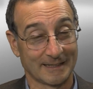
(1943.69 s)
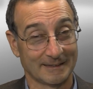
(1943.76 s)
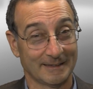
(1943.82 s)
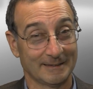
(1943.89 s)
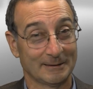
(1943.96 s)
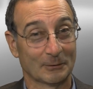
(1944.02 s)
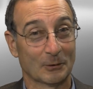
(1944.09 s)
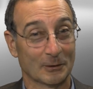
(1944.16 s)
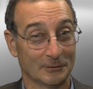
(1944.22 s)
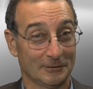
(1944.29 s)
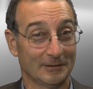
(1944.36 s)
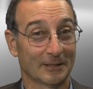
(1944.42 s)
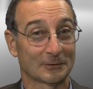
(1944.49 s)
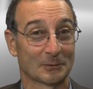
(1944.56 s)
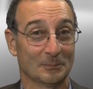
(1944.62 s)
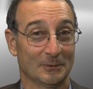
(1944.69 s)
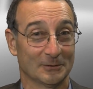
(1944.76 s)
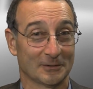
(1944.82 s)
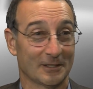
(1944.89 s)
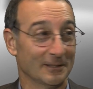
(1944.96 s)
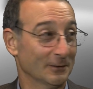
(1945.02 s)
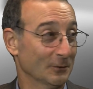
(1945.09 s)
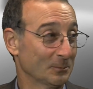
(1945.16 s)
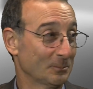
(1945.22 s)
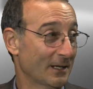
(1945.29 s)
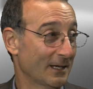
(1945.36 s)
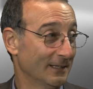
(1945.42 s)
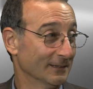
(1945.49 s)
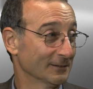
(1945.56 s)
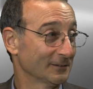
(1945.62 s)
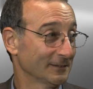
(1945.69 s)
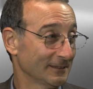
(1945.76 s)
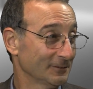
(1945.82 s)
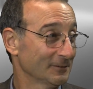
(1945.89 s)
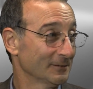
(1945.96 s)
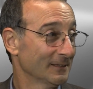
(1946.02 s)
that there are deductibles on those policies.